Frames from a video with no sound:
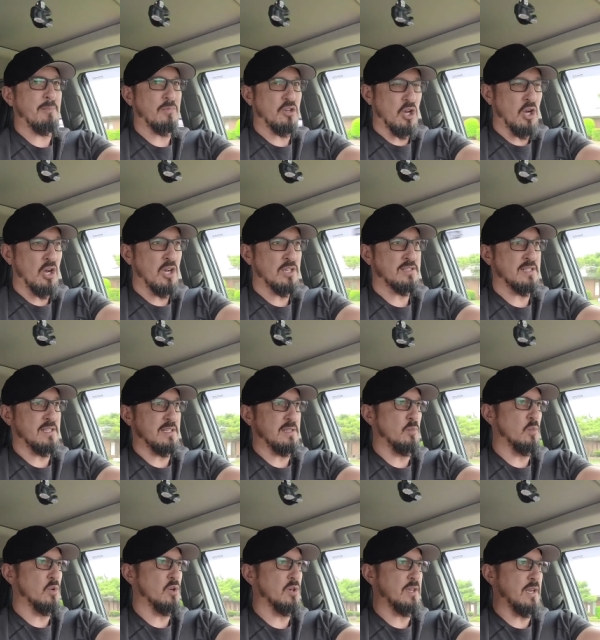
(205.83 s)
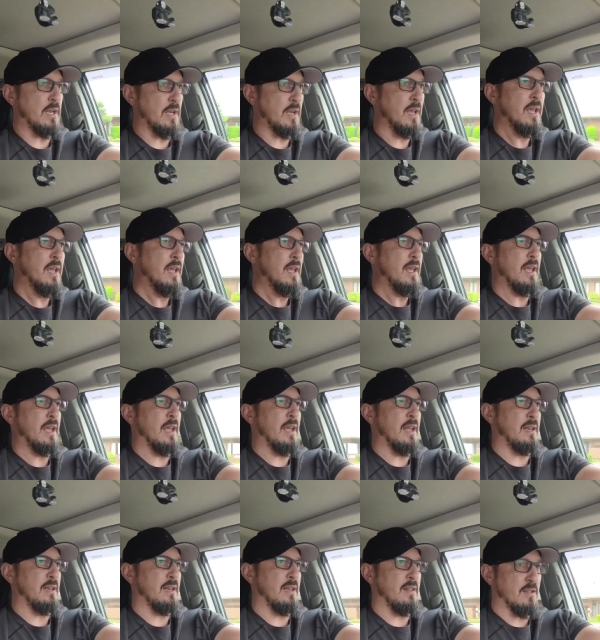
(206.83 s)
I'm constantly working.
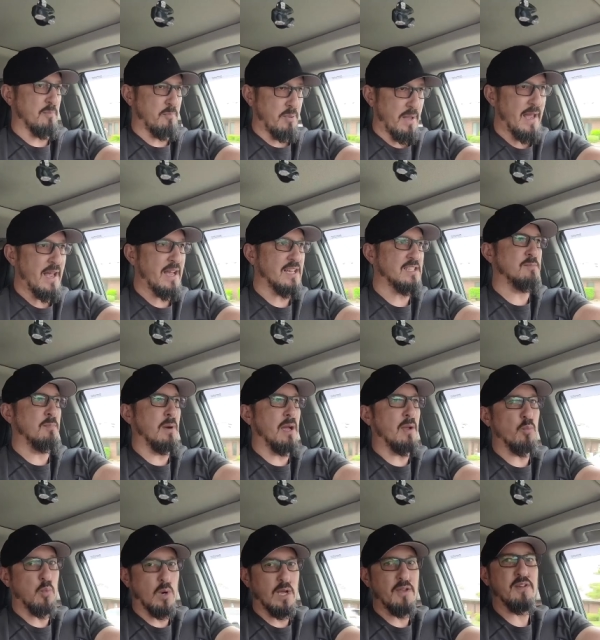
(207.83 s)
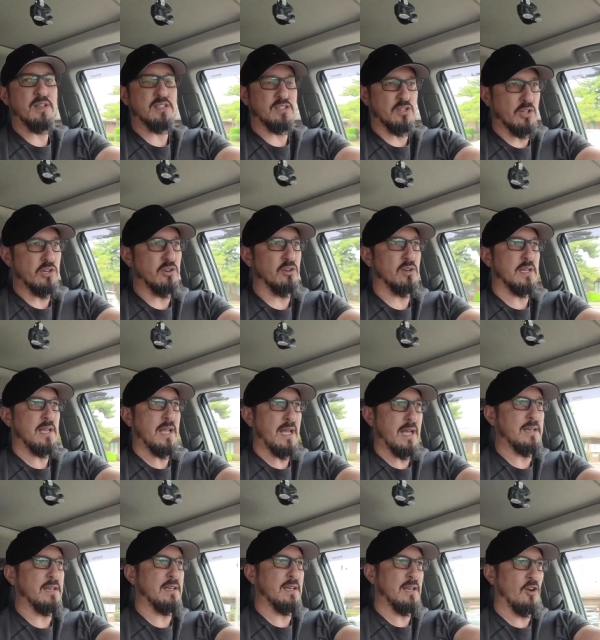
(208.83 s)
And in the past, my wife has literally
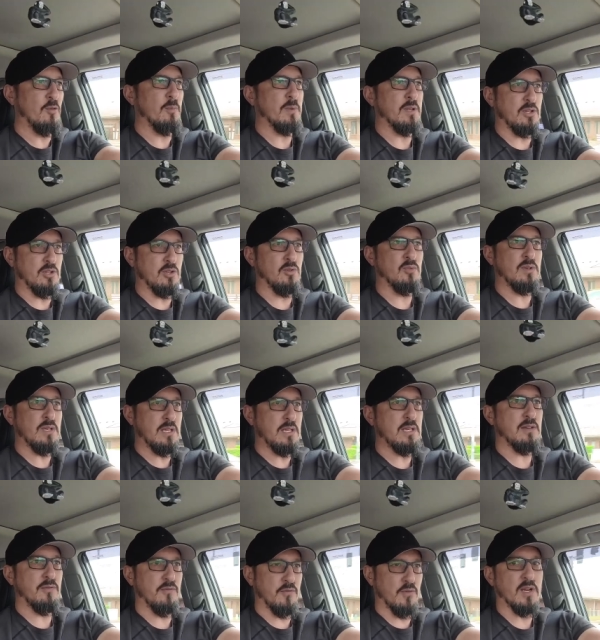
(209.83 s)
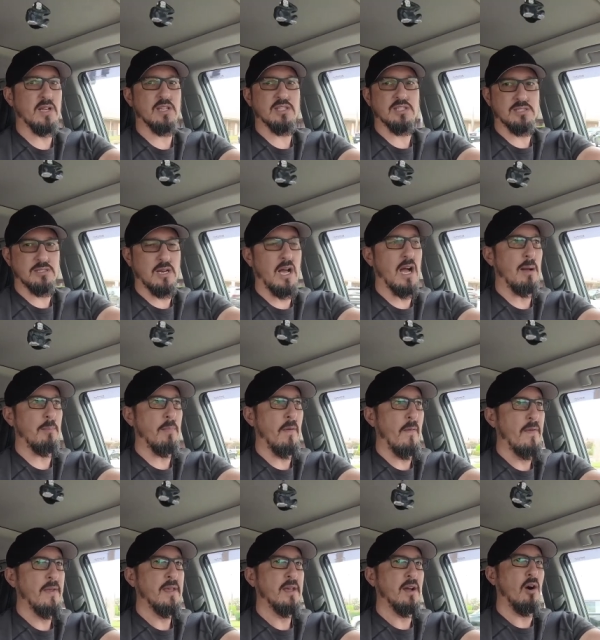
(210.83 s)
had to tell me, you need to friggin' stop
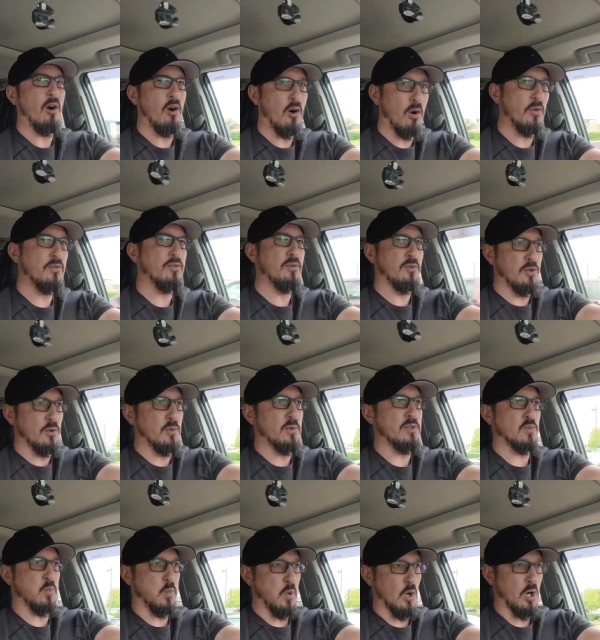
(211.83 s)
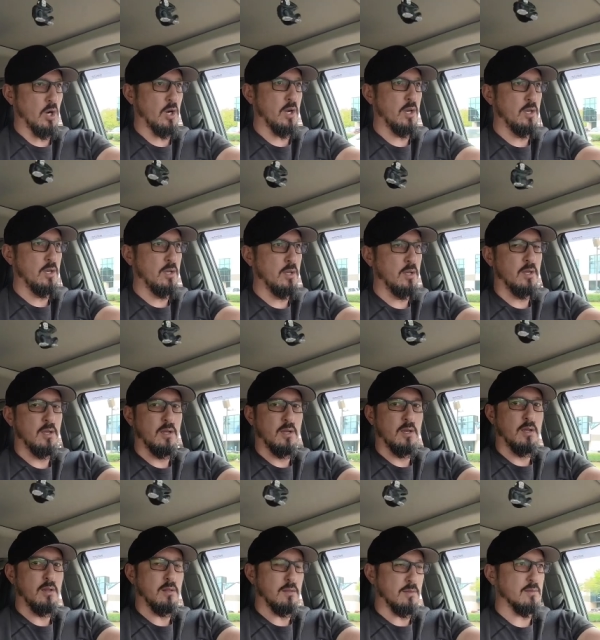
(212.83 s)
all you do is work.
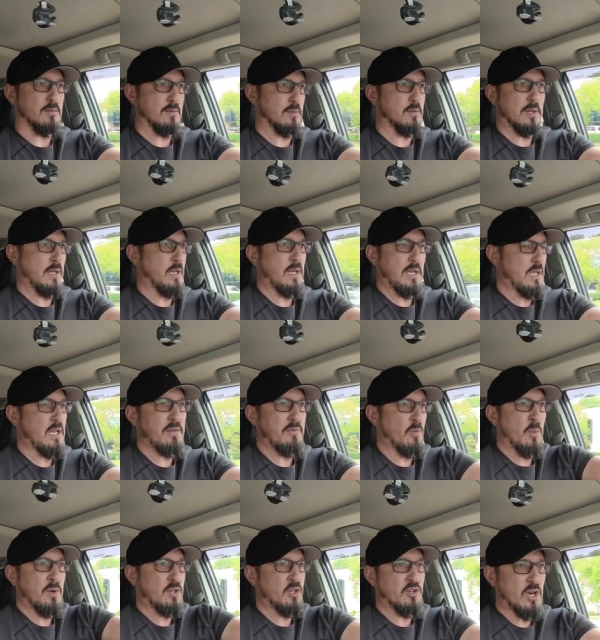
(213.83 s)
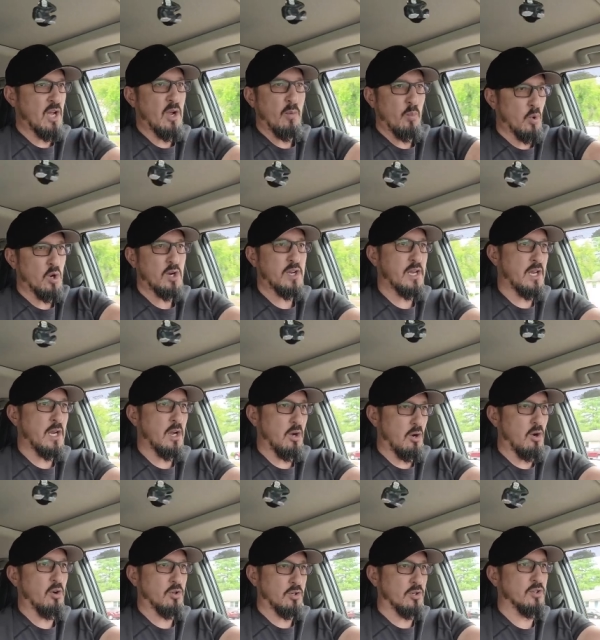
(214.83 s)
Even when you're not working,
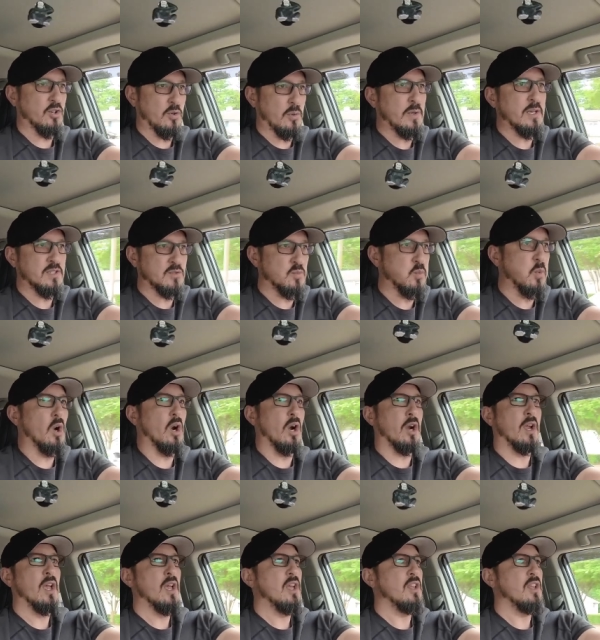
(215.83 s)
all you're doing is work.